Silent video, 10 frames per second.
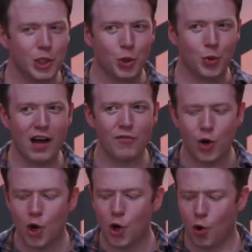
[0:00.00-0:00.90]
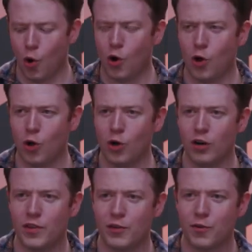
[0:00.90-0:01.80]
You have
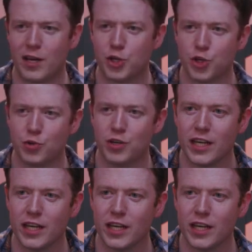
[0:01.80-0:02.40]
all of the information you